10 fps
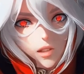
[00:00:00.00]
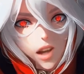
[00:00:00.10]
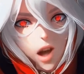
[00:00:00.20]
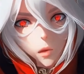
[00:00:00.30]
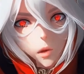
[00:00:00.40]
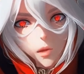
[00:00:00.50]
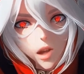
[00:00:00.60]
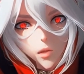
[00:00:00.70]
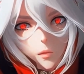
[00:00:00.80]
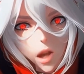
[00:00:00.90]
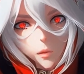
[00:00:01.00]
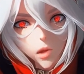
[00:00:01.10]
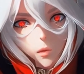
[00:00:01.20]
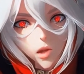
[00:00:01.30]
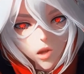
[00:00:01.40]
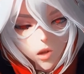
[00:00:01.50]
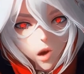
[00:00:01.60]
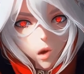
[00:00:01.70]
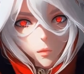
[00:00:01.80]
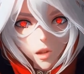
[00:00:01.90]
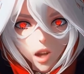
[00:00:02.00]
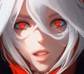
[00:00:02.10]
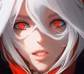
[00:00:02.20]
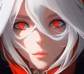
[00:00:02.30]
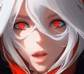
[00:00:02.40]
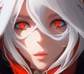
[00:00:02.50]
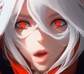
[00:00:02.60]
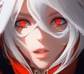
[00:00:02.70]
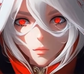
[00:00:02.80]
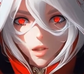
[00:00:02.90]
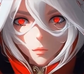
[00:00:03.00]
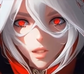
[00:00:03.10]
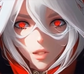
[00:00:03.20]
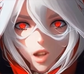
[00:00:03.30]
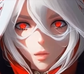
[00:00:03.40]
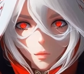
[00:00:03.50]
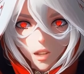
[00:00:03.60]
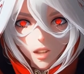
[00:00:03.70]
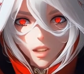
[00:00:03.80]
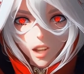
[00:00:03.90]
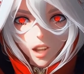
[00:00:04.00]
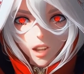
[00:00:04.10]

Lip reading: Now I will never be able to return home, to my wife and my daughter Mia,